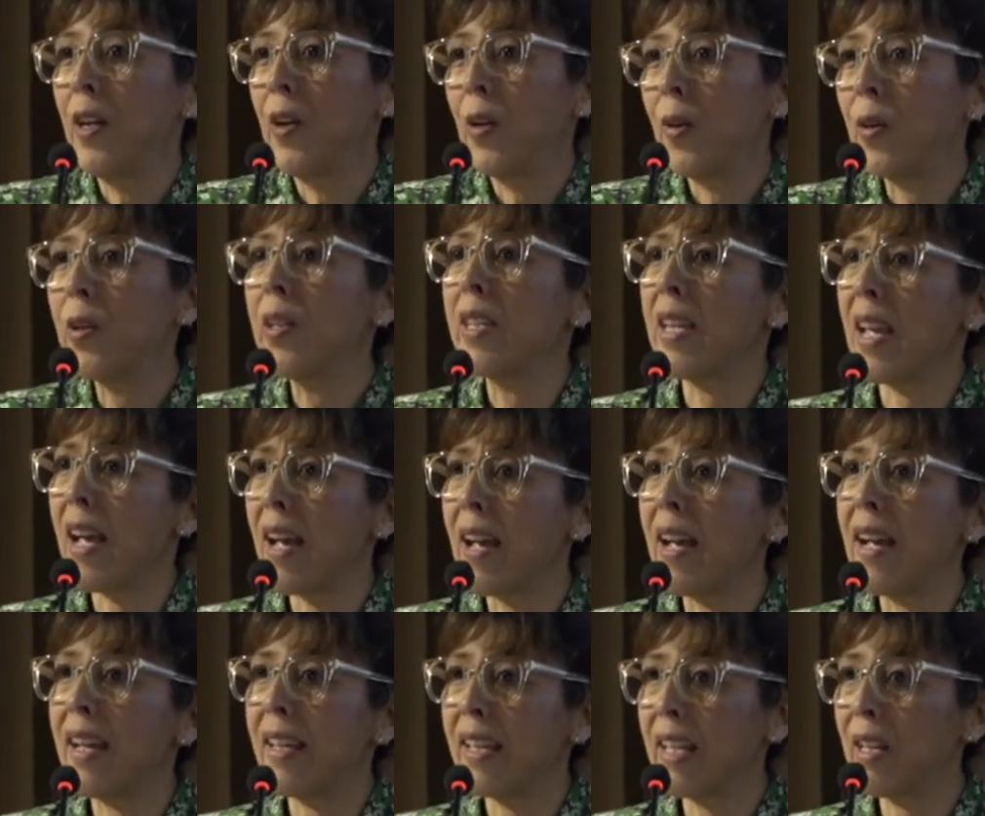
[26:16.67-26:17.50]
Oh yeah,
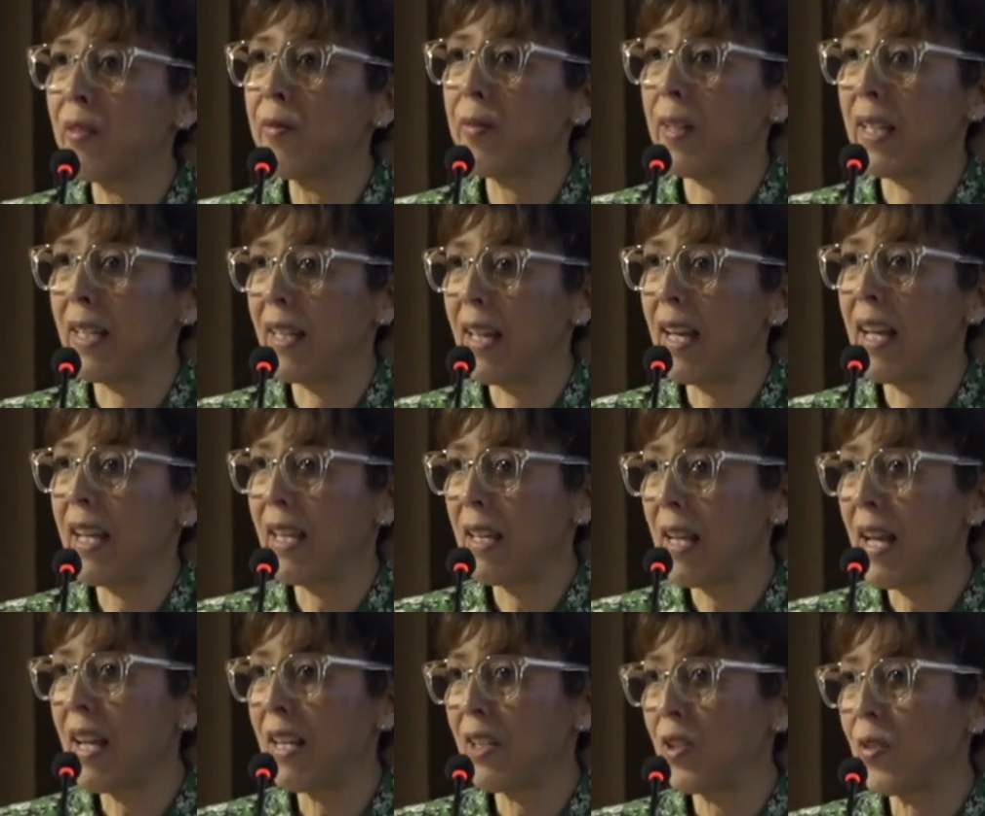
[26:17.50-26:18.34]
I have a, I
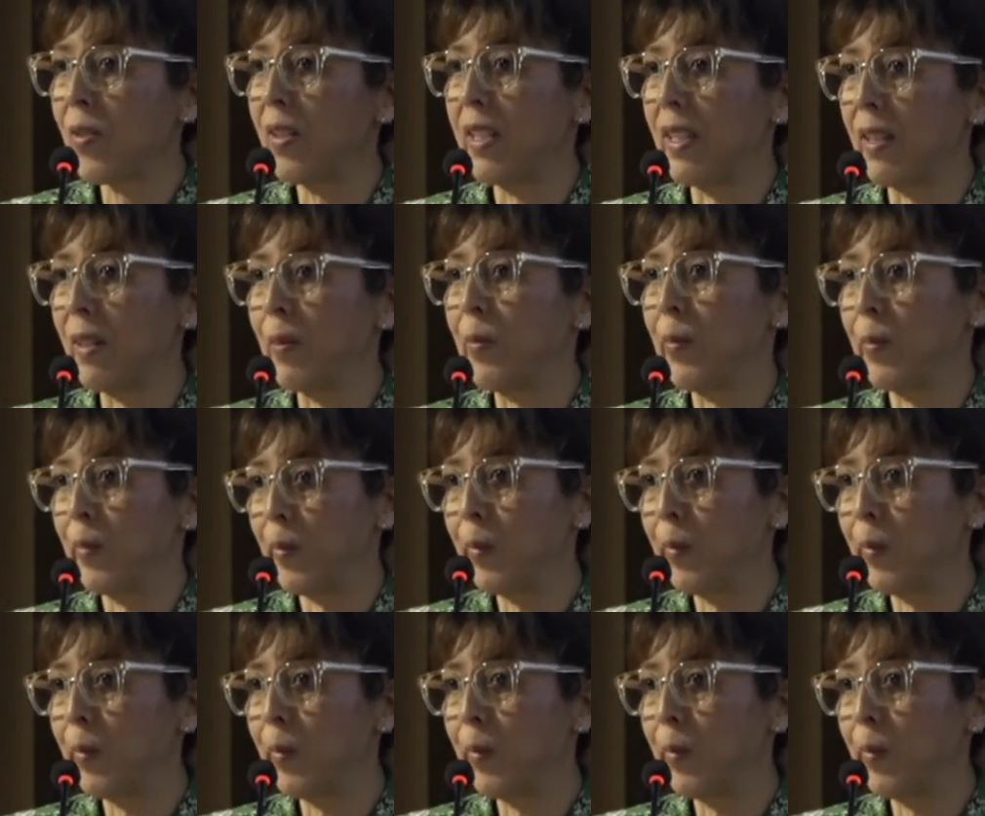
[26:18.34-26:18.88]
actually